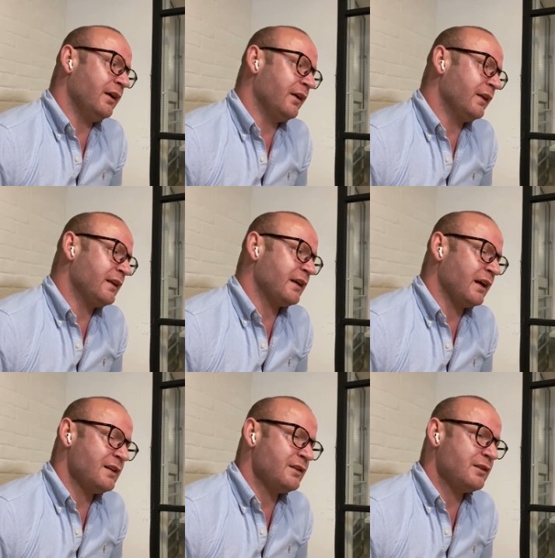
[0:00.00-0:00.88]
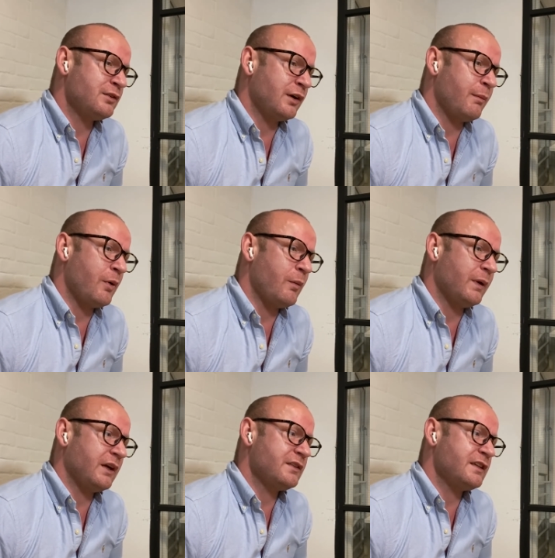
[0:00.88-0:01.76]
that they got into trouble
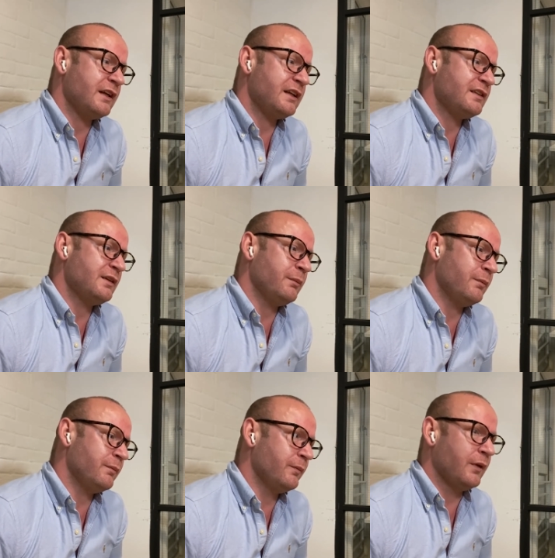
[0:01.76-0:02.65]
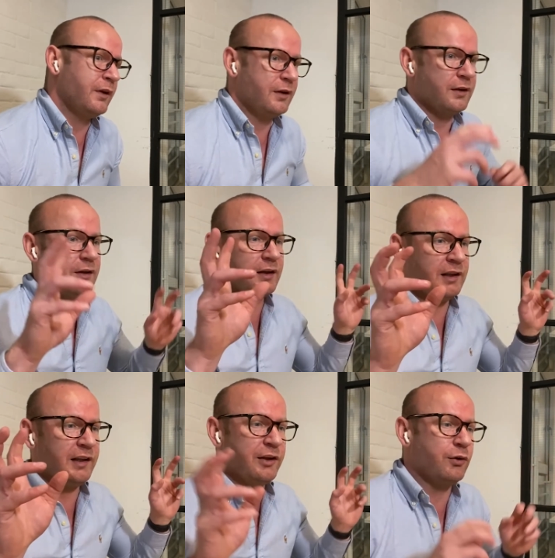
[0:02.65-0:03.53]
because they did some
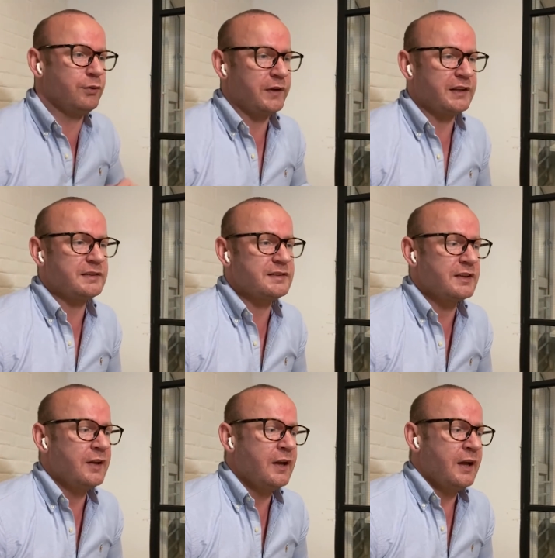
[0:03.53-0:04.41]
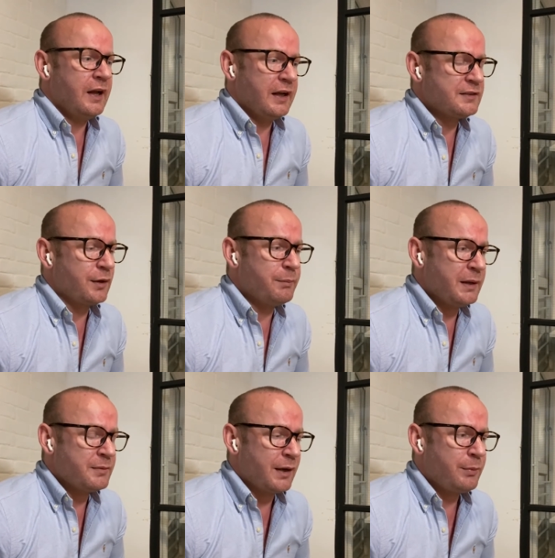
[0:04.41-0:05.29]
illegal things. Yeah. And so
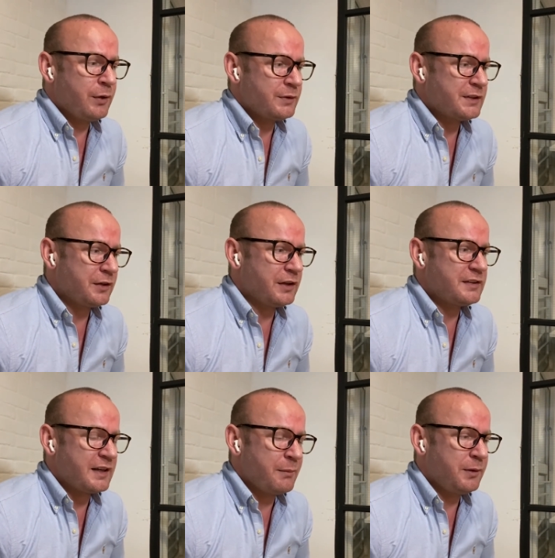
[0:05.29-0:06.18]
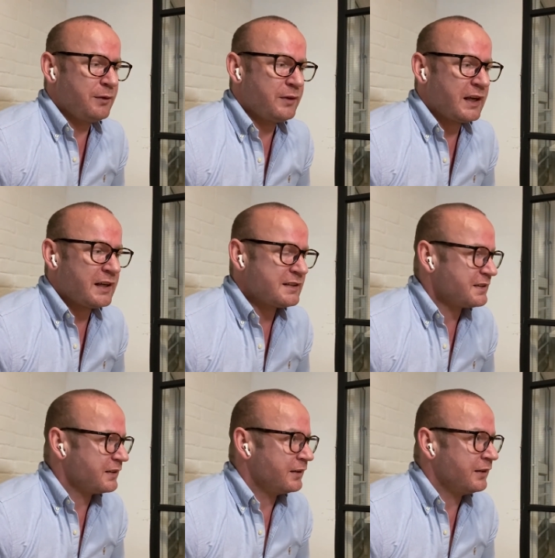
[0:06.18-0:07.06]
BMW was a good example of that.
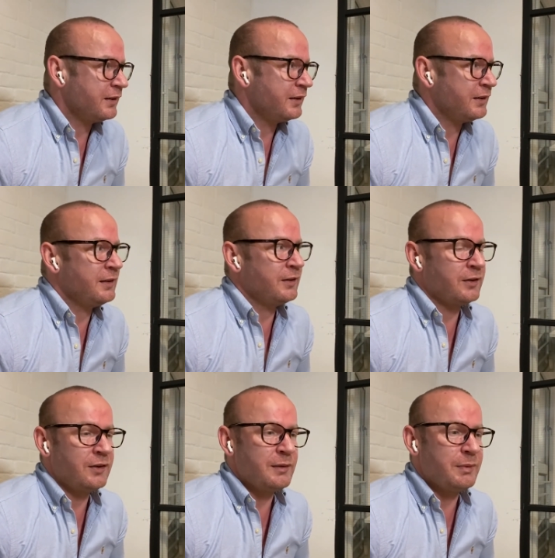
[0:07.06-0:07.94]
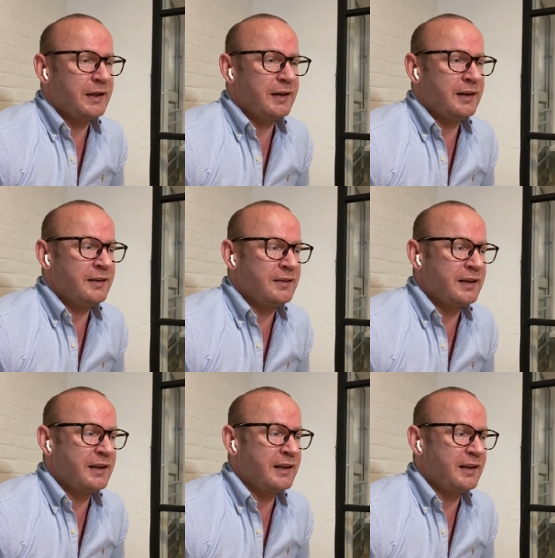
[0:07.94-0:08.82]
In the early beginning,
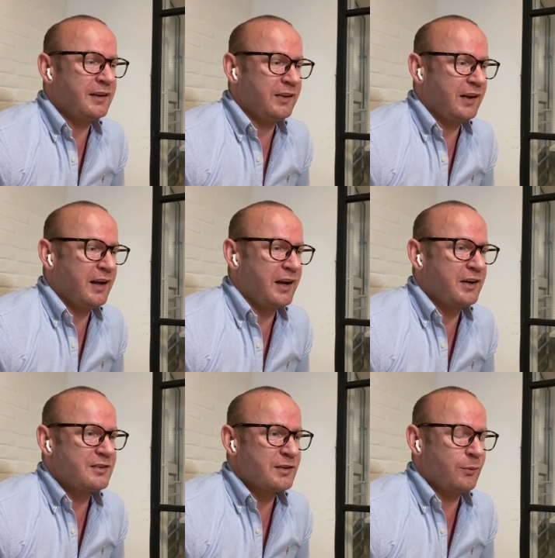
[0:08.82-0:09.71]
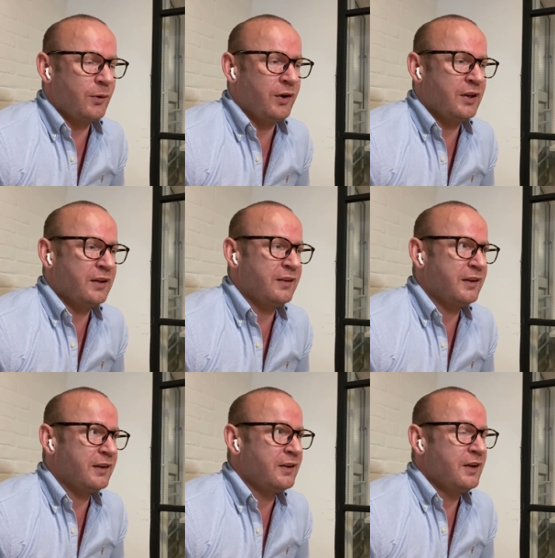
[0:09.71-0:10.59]
they hired someone, and
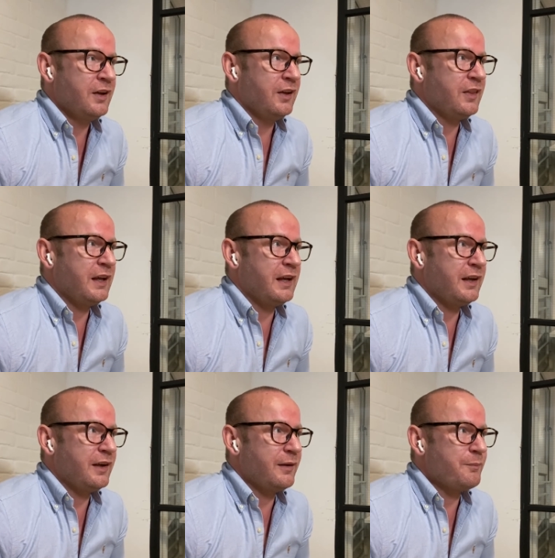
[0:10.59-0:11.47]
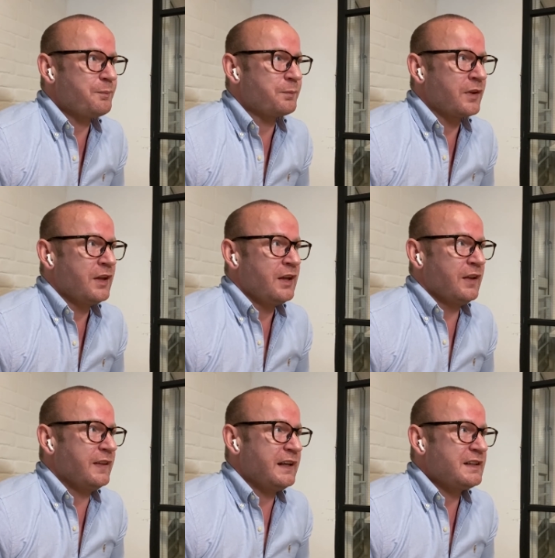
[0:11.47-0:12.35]
that
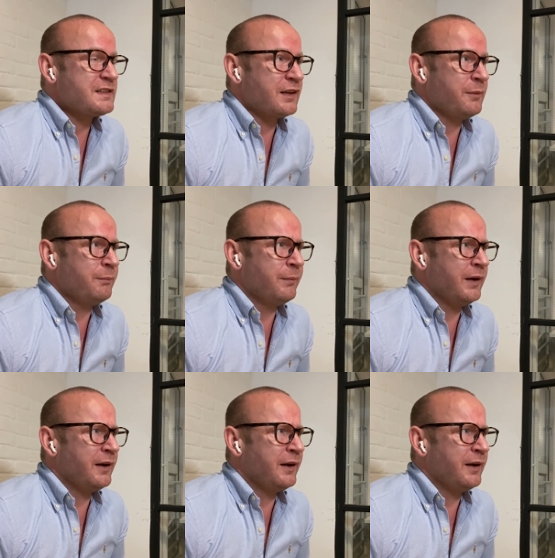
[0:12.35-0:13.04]
they did some